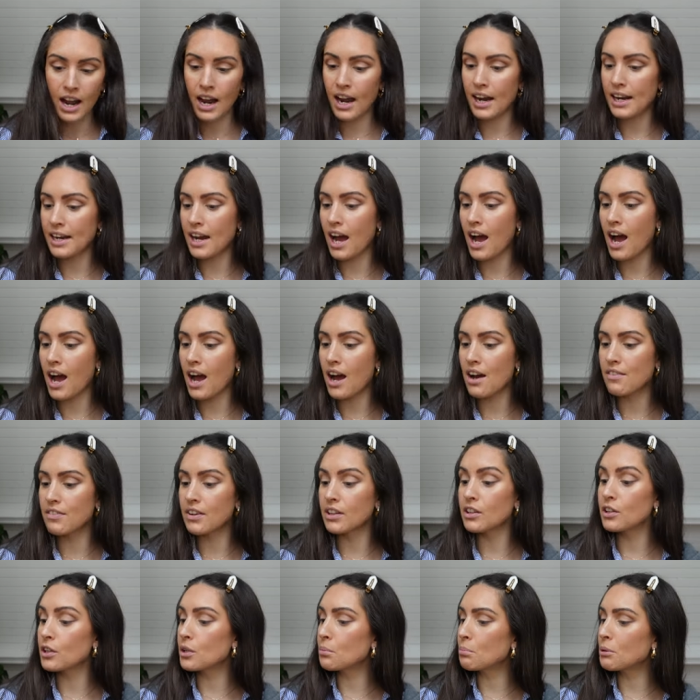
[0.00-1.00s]
I have
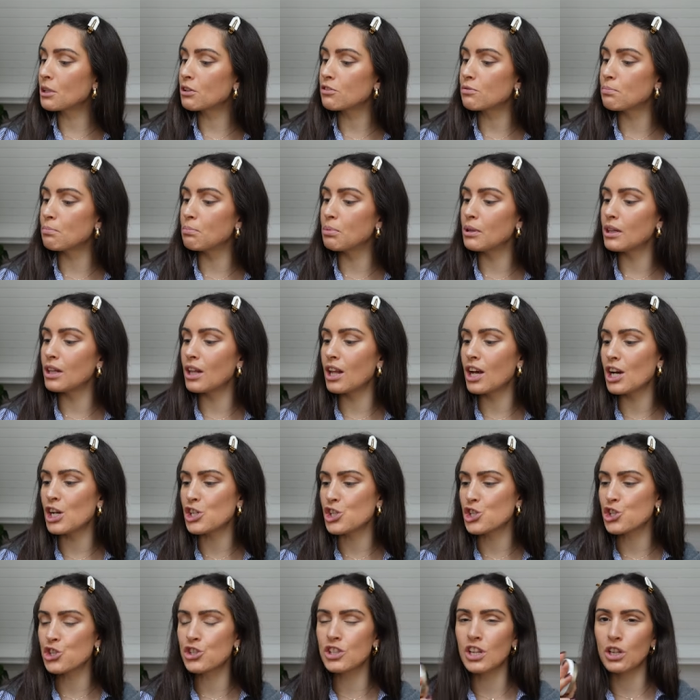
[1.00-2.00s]
a little bit of
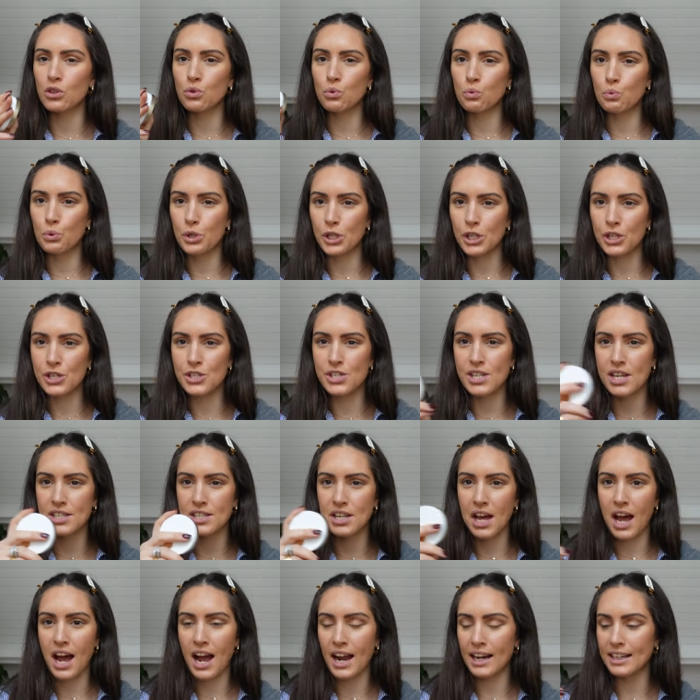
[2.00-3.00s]
blush that works as
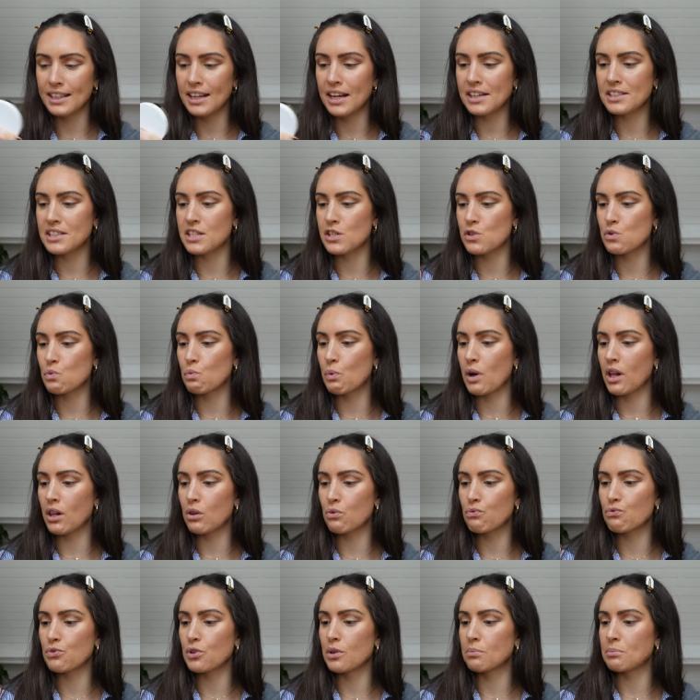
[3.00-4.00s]
a highlight as well
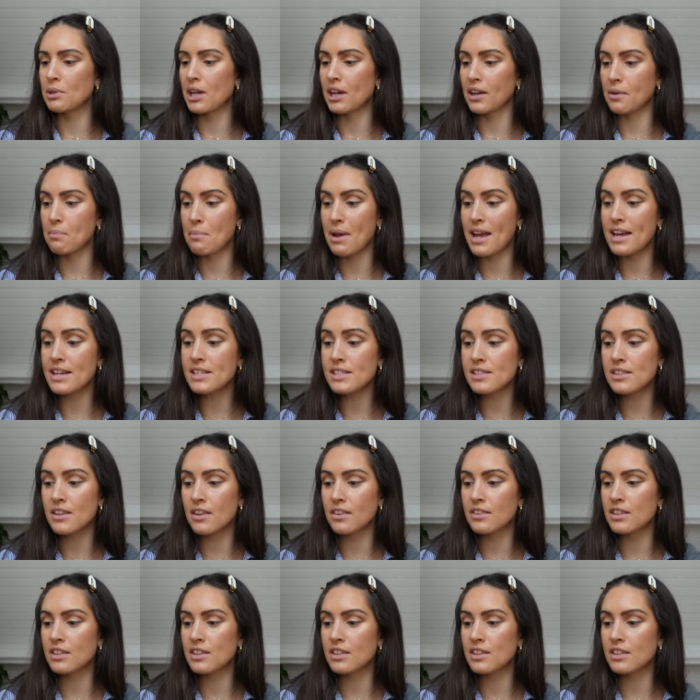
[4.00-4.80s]
from Hermes.